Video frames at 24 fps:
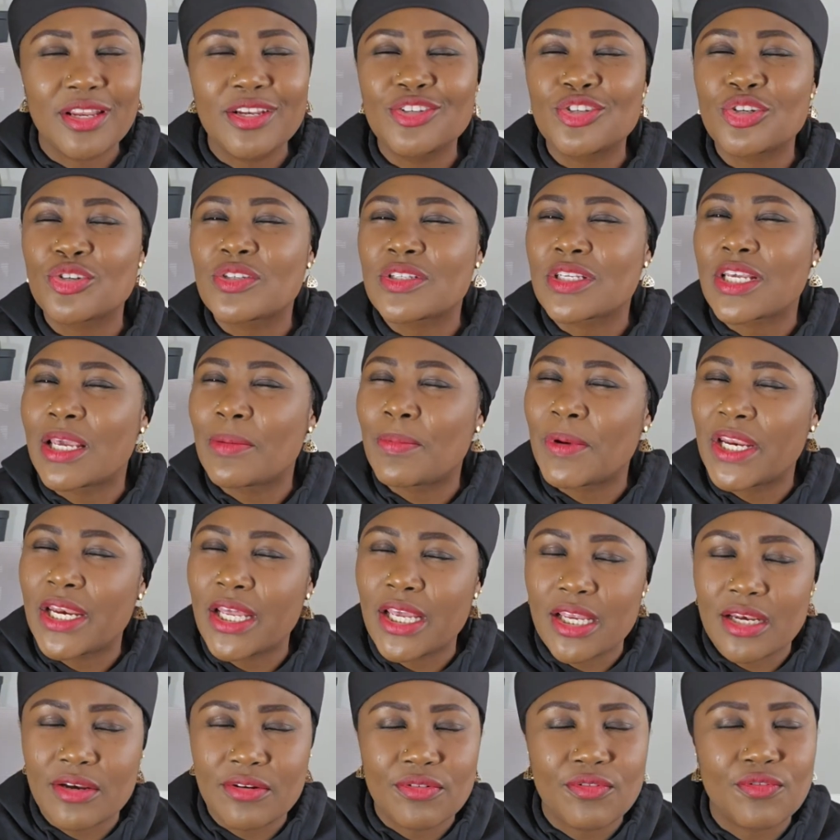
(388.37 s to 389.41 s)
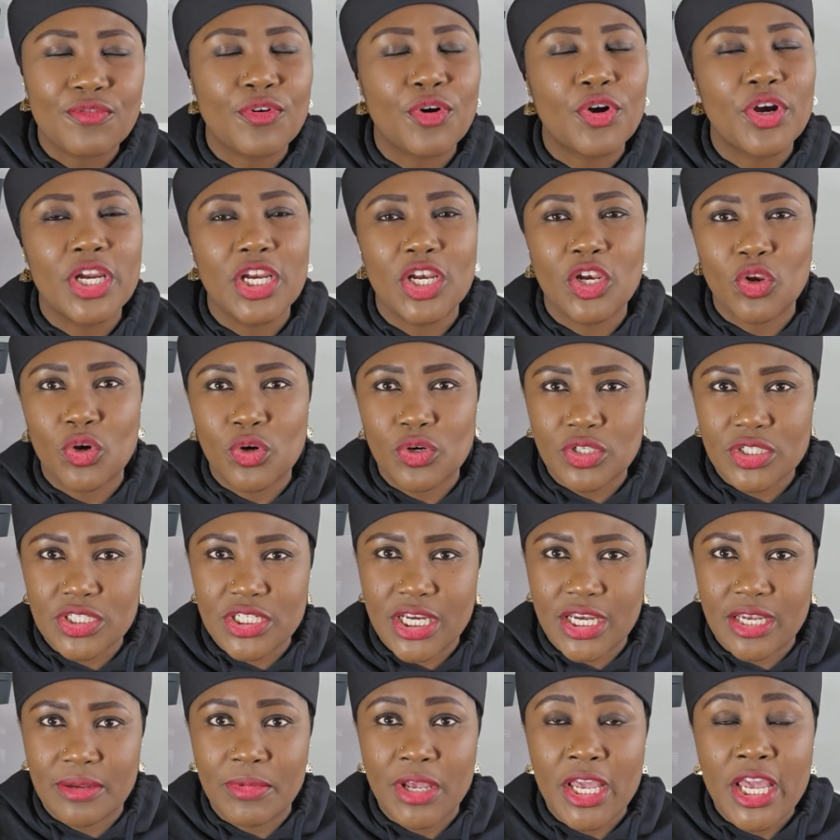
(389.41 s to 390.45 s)
Just keep it in for a long
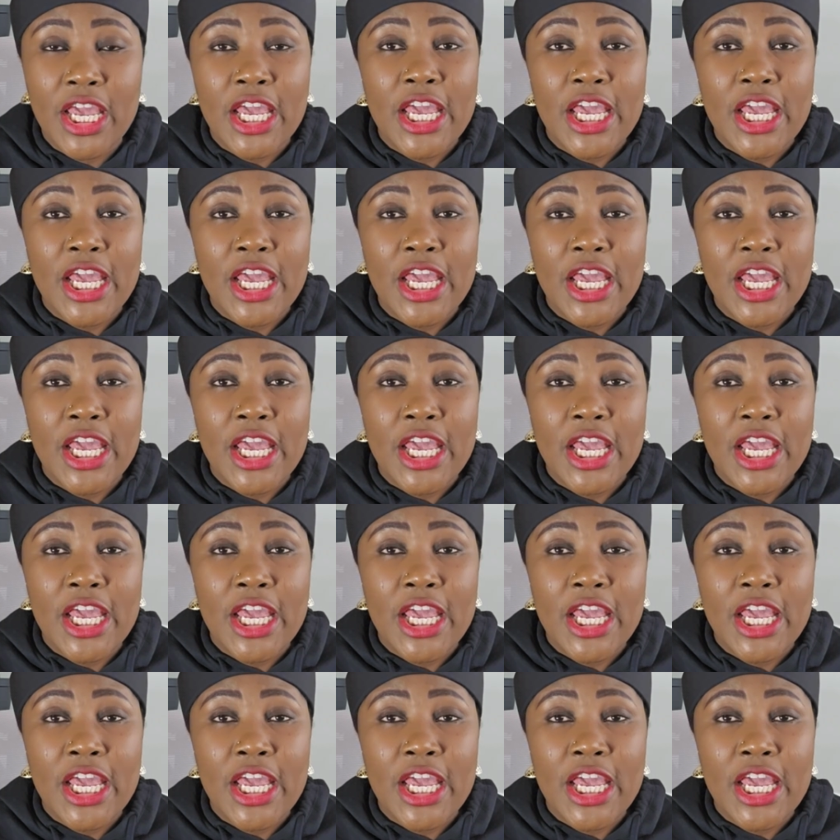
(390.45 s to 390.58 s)
time.